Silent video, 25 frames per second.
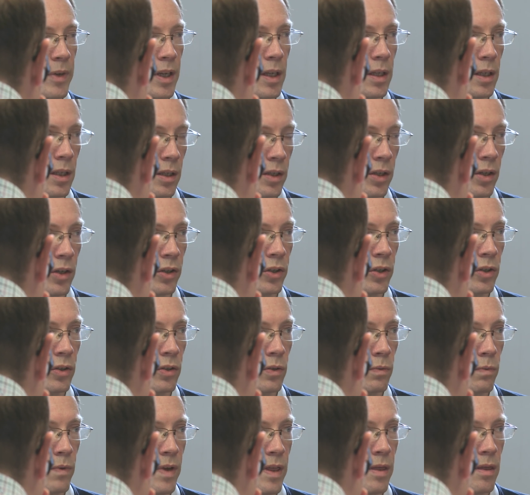National
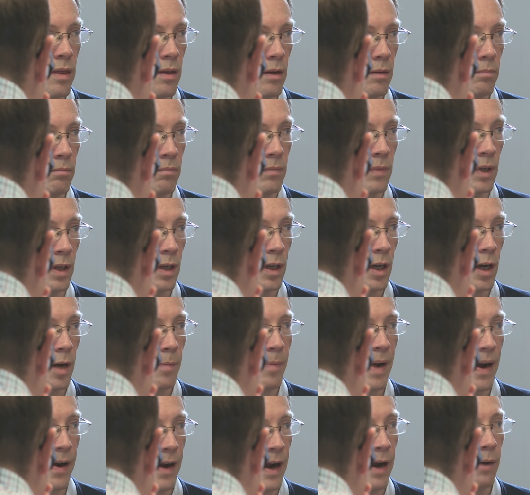Lottery and the next
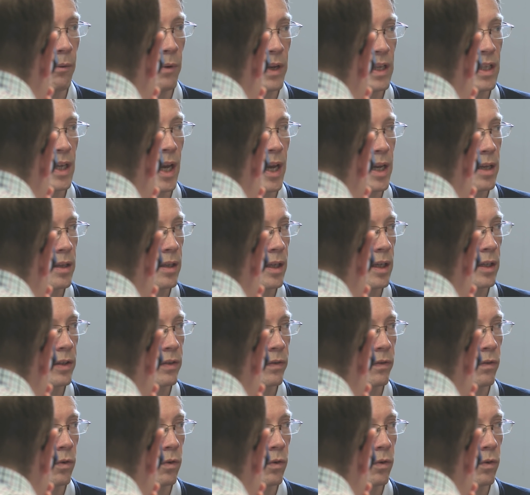licence competition.